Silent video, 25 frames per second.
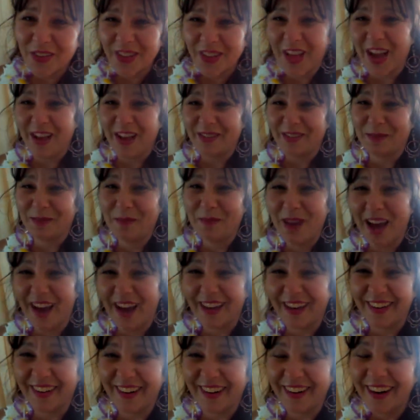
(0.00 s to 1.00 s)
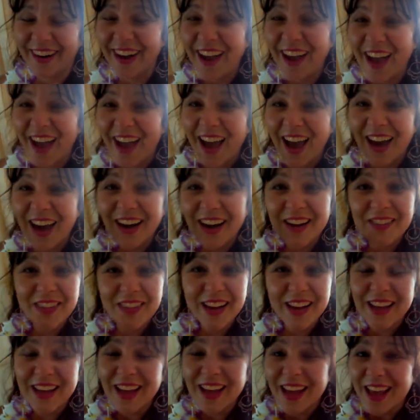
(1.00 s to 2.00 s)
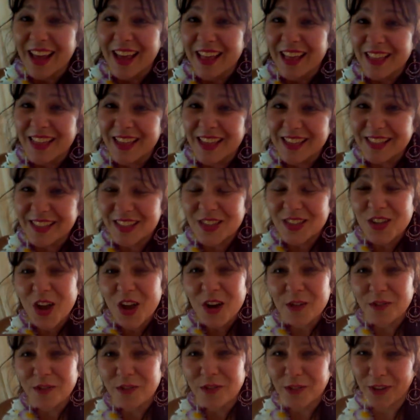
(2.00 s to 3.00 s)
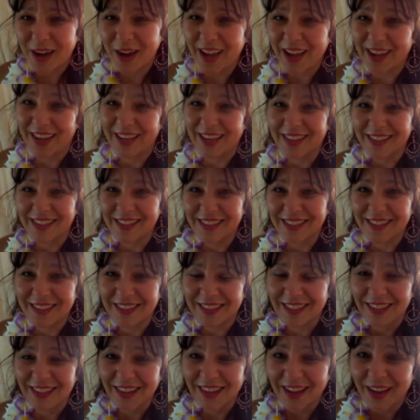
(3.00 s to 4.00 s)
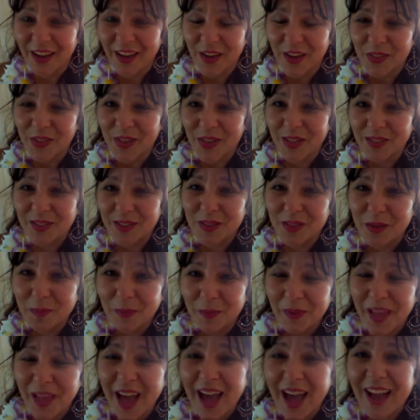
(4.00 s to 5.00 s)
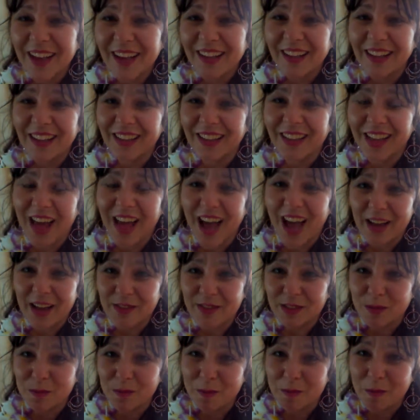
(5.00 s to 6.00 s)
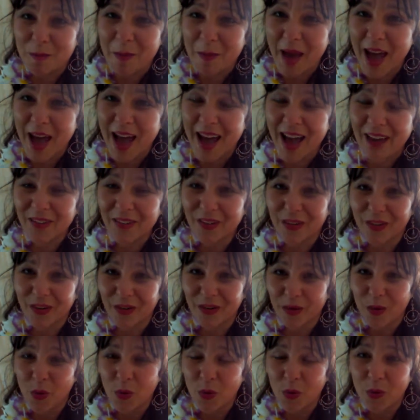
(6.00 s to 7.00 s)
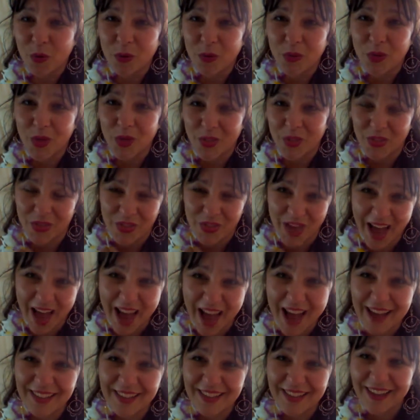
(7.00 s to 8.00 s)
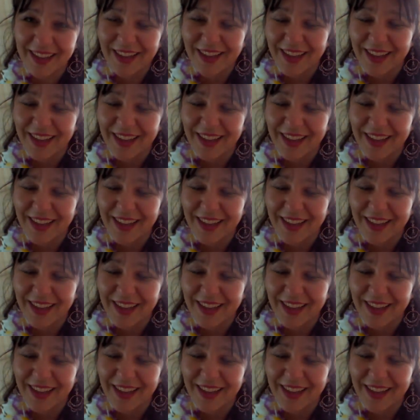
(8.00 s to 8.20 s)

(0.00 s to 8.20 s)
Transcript: lives matter. And I'm like, this is not a phrase. These, the Black Lives Matter, that